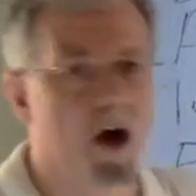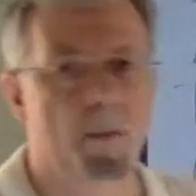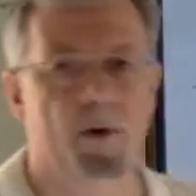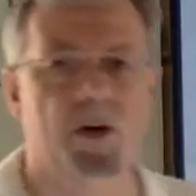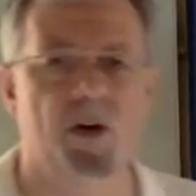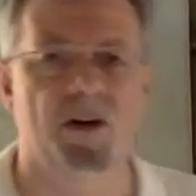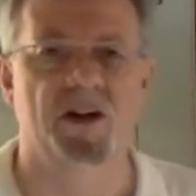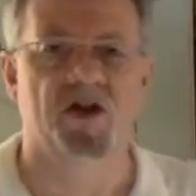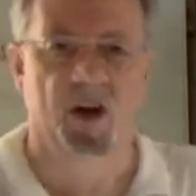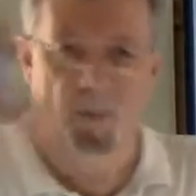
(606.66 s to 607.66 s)
and
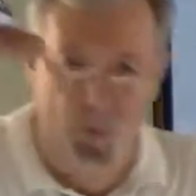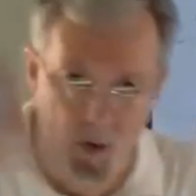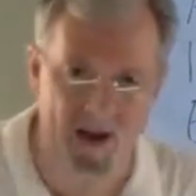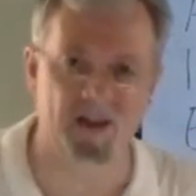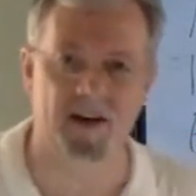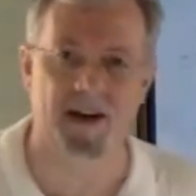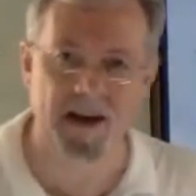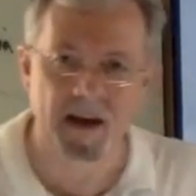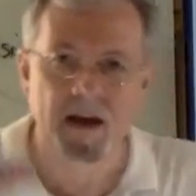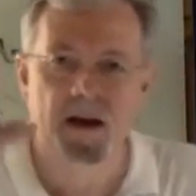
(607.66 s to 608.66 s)
opportunities that are
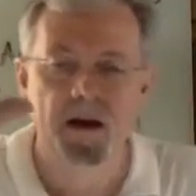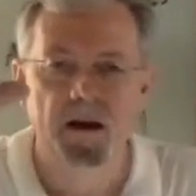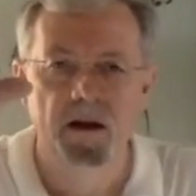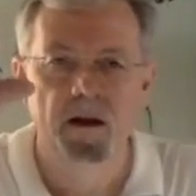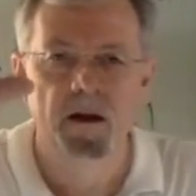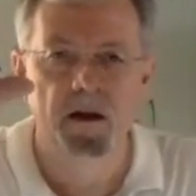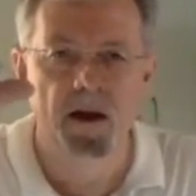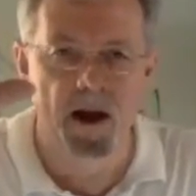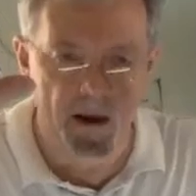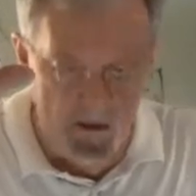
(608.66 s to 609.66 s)
presently
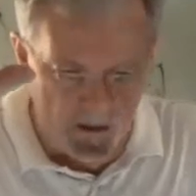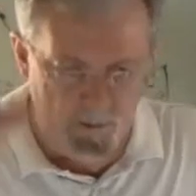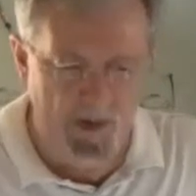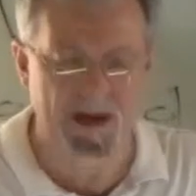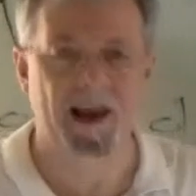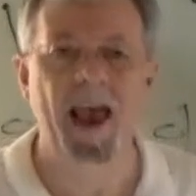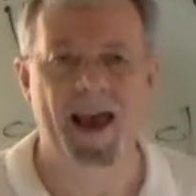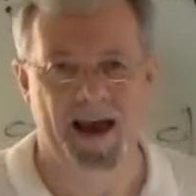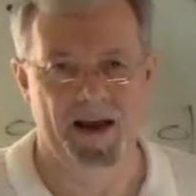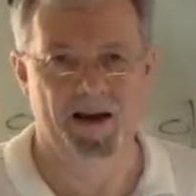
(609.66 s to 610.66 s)
being
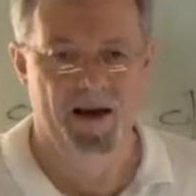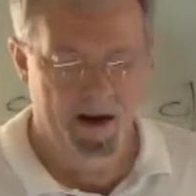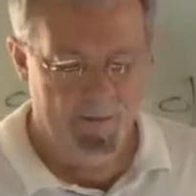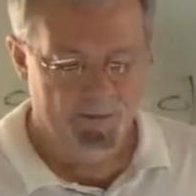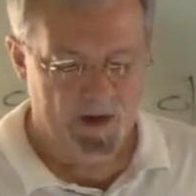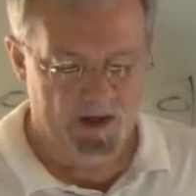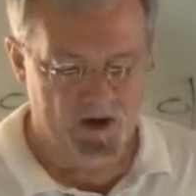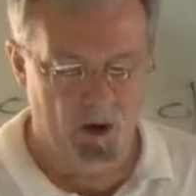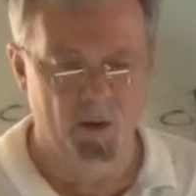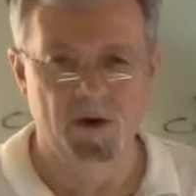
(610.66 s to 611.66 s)
had. And
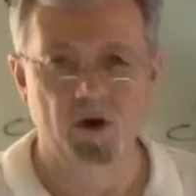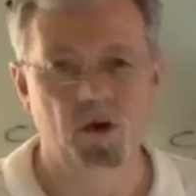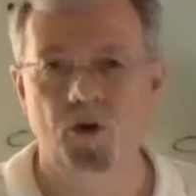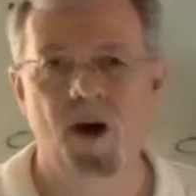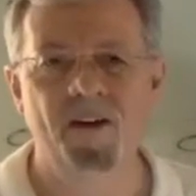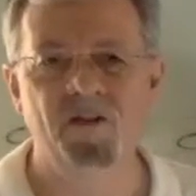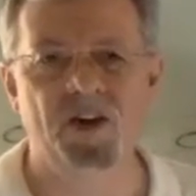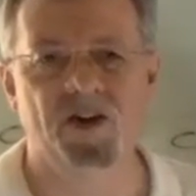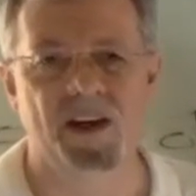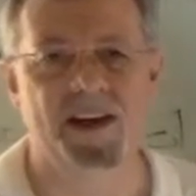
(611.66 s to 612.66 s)
so you
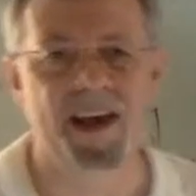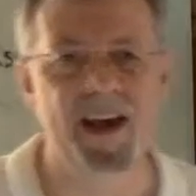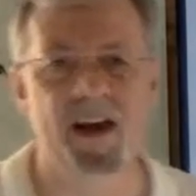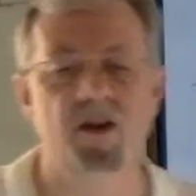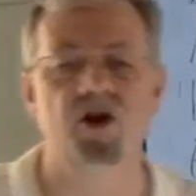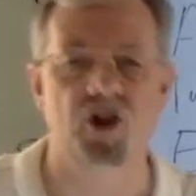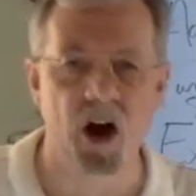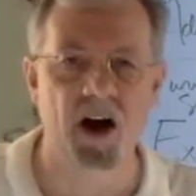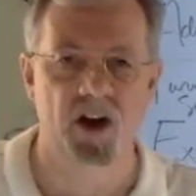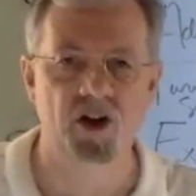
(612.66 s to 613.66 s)
obviously can't
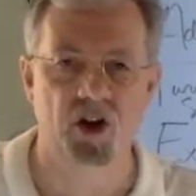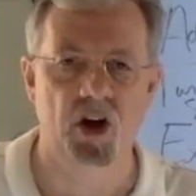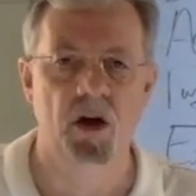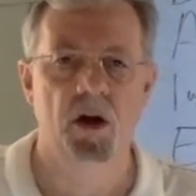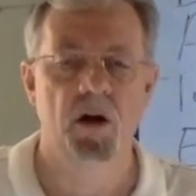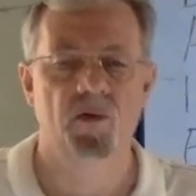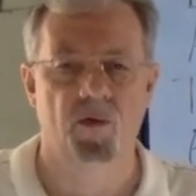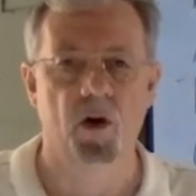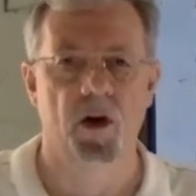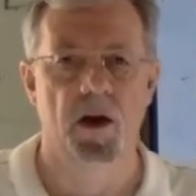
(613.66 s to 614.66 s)
judge
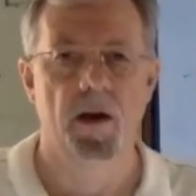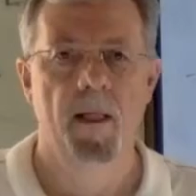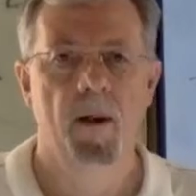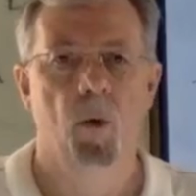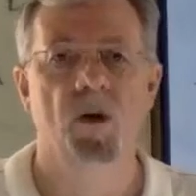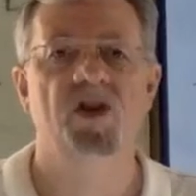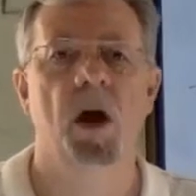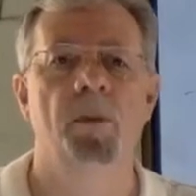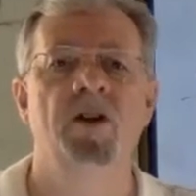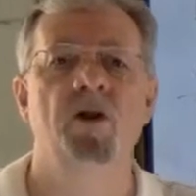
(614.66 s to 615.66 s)
fully what's
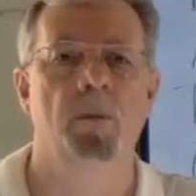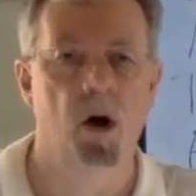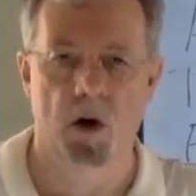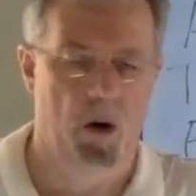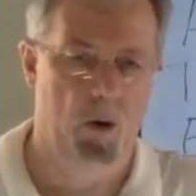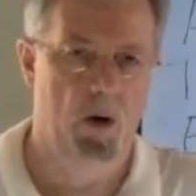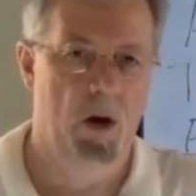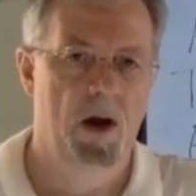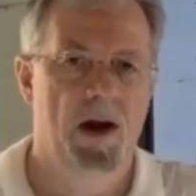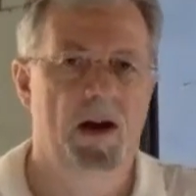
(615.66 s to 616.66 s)
coming tomorrow.
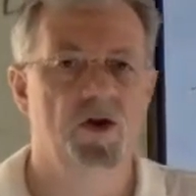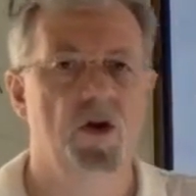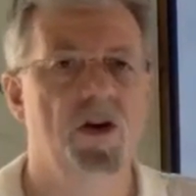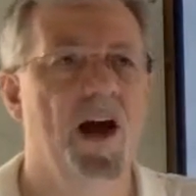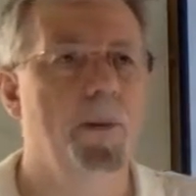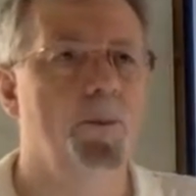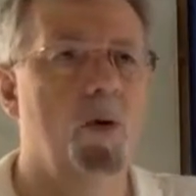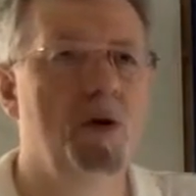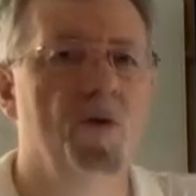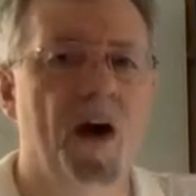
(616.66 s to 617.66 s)
And so you got
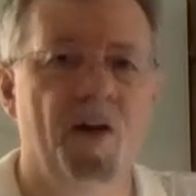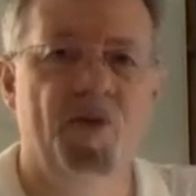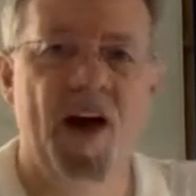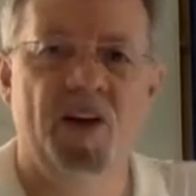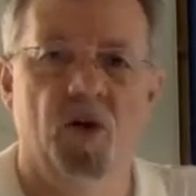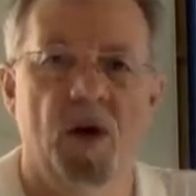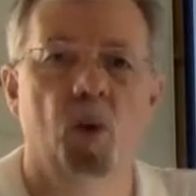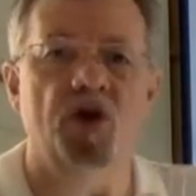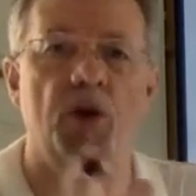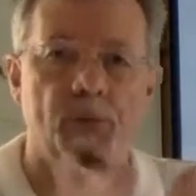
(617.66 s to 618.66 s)
to you got to factor in
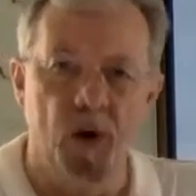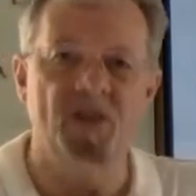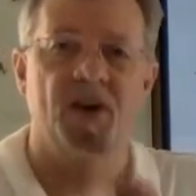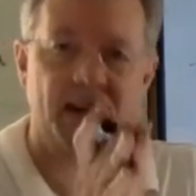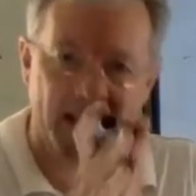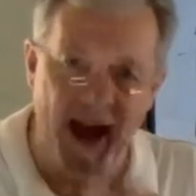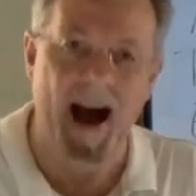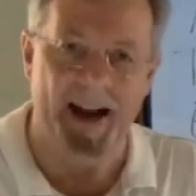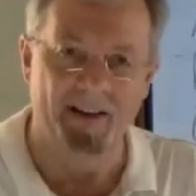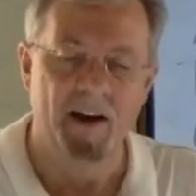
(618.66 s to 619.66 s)
what you presently
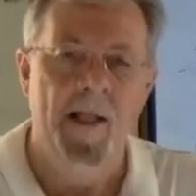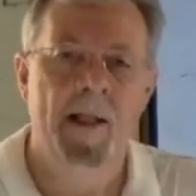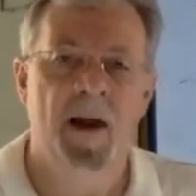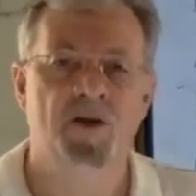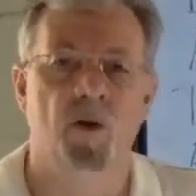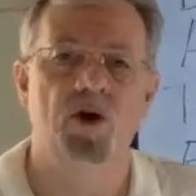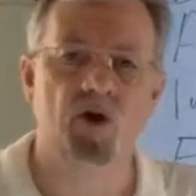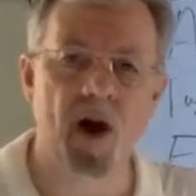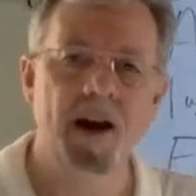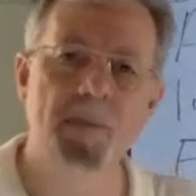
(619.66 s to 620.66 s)
got. And so as you're
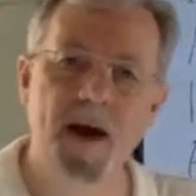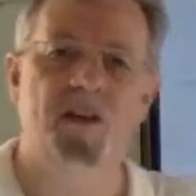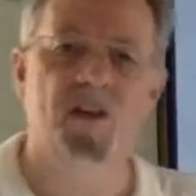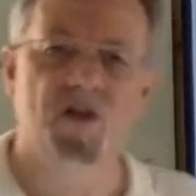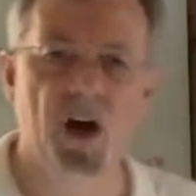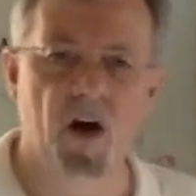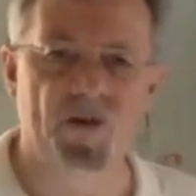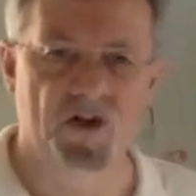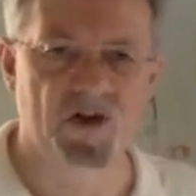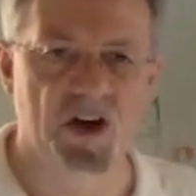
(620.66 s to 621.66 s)
trying to make this
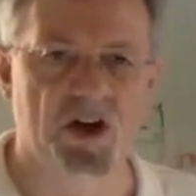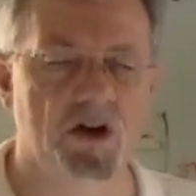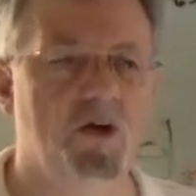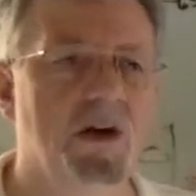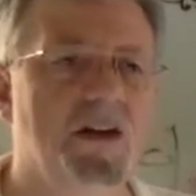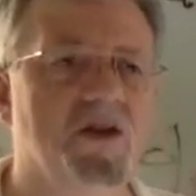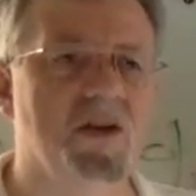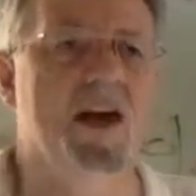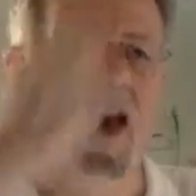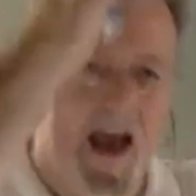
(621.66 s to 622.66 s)
tough decision, you need to
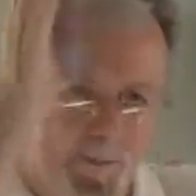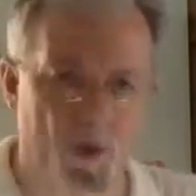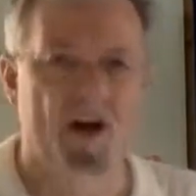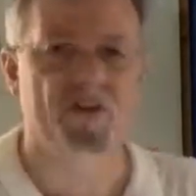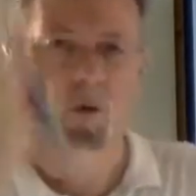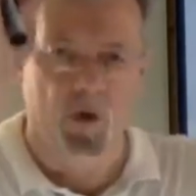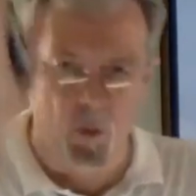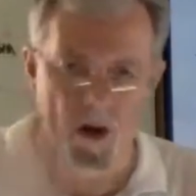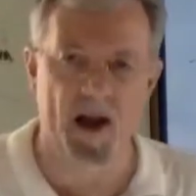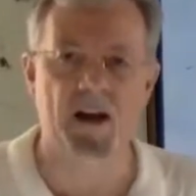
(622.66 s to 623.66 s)
say at present
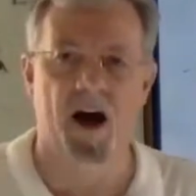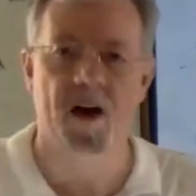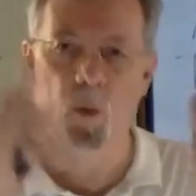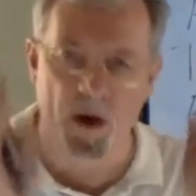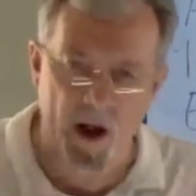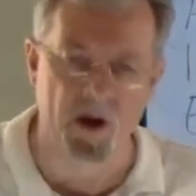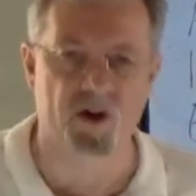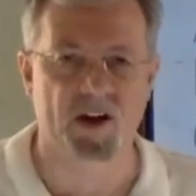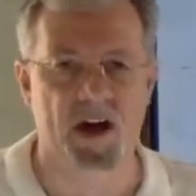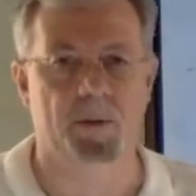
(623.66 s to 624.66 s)
with what I got and what I
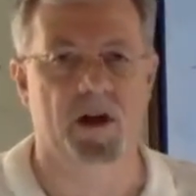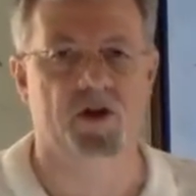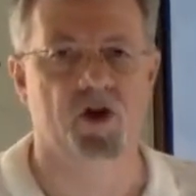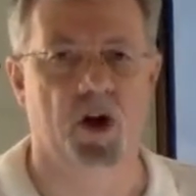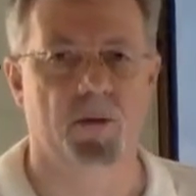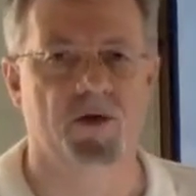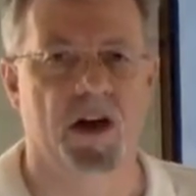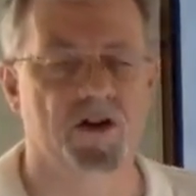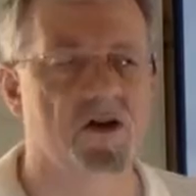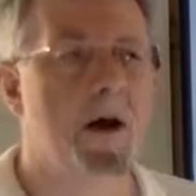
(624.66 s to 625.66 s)
understand about the
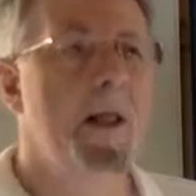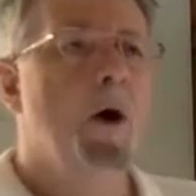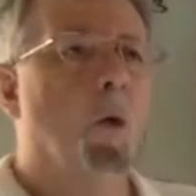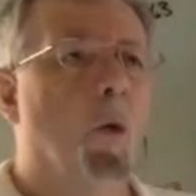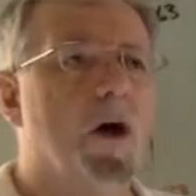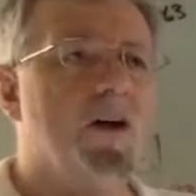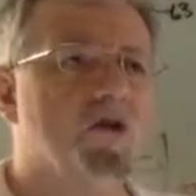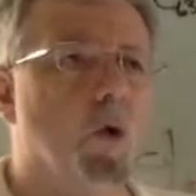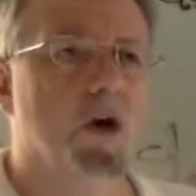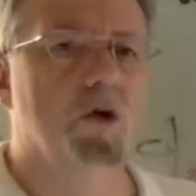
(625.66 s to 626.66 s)
circumstances, what
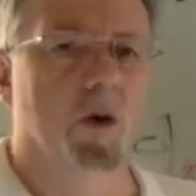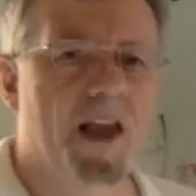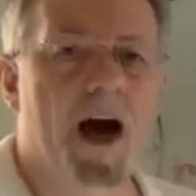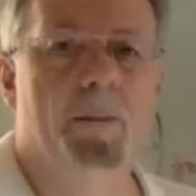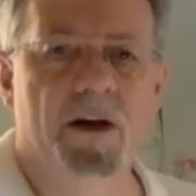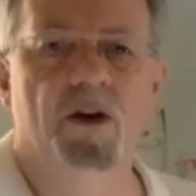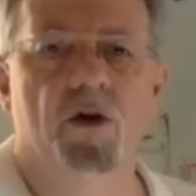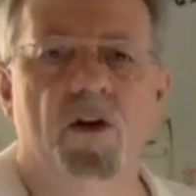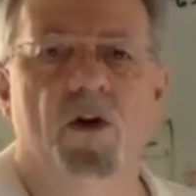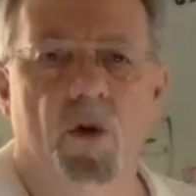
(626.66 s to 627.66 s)
is going to allow me to
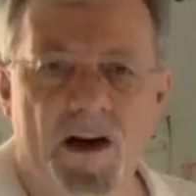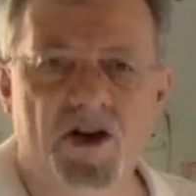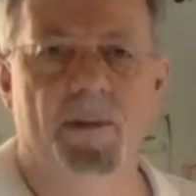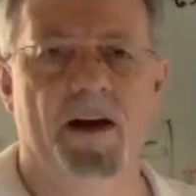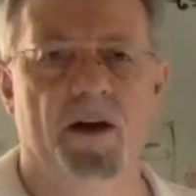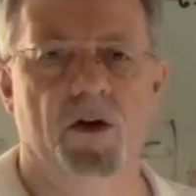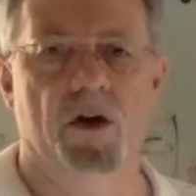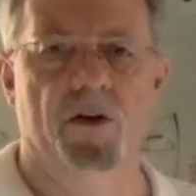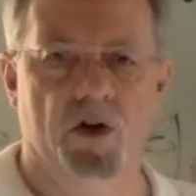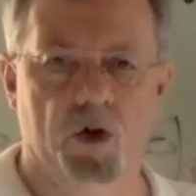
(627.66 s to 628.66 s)
do the greatest amount of
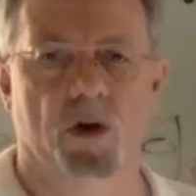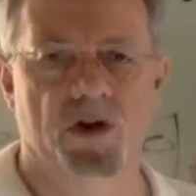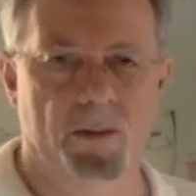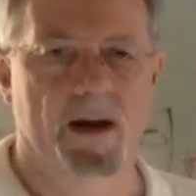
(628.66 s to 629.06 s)
good in the shortest